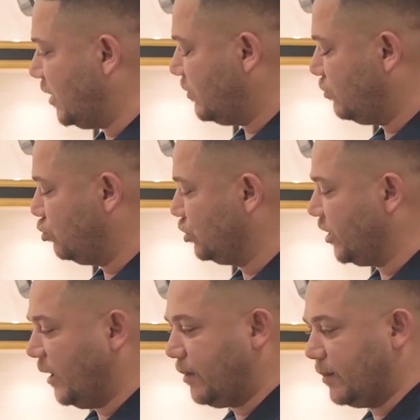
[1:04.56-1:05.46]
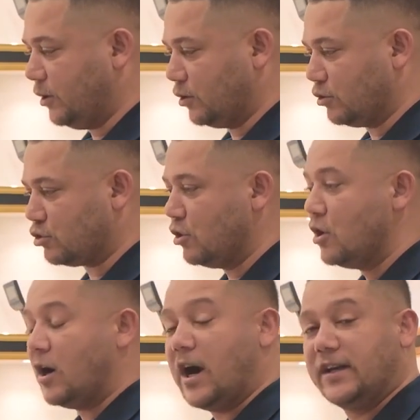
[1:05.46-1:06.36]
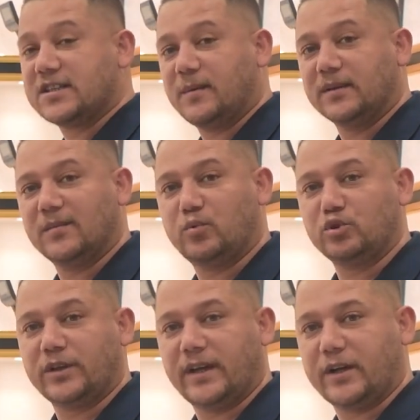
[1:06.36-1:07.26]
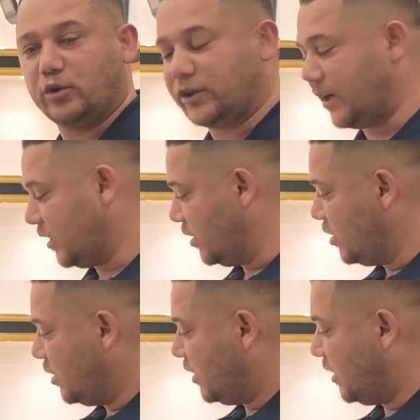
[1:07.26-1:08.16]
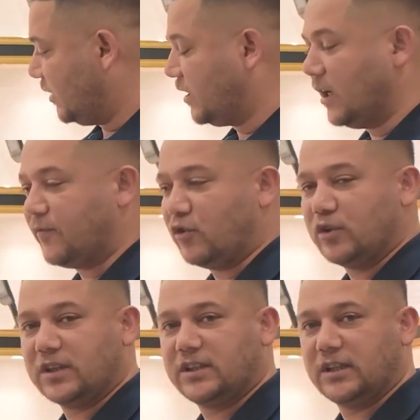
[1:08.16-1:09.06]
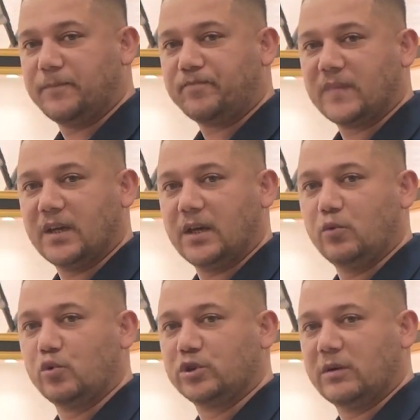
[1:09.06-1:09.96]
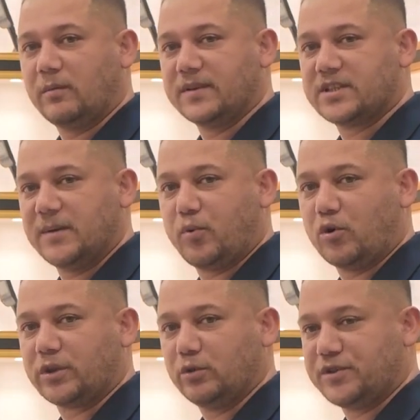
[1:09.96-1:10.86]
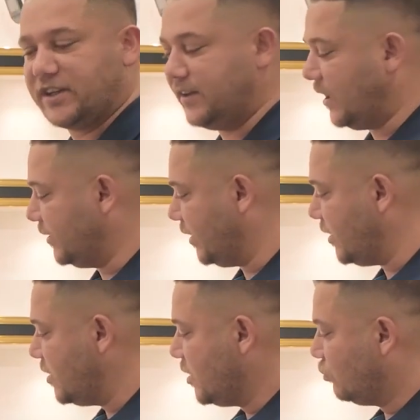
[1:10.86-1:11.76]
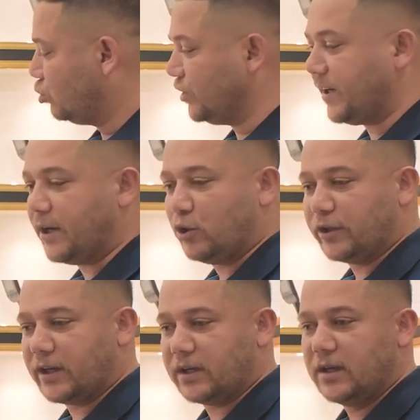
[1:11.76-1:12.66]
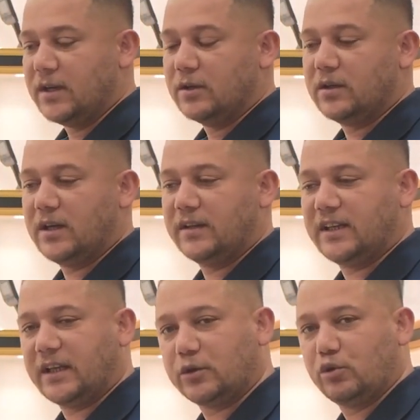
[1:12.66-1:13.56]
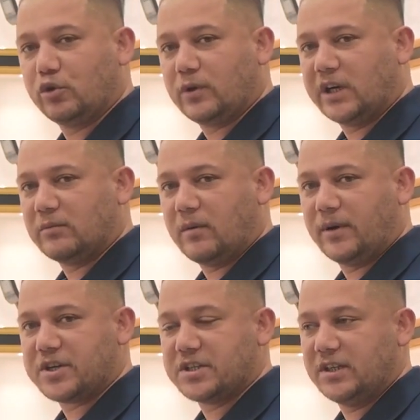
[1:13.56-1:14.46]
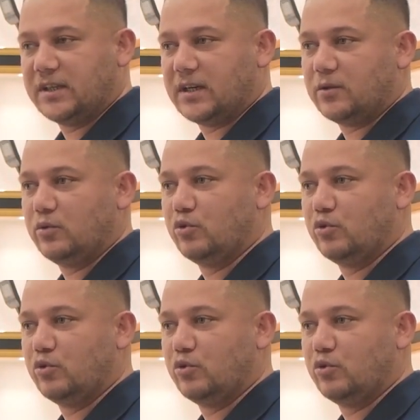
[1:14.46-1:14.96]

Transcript: We can do these with the detector. In addition to those, you can also perform 3D scanning with the detector search coil through our G-Portal app on your phone.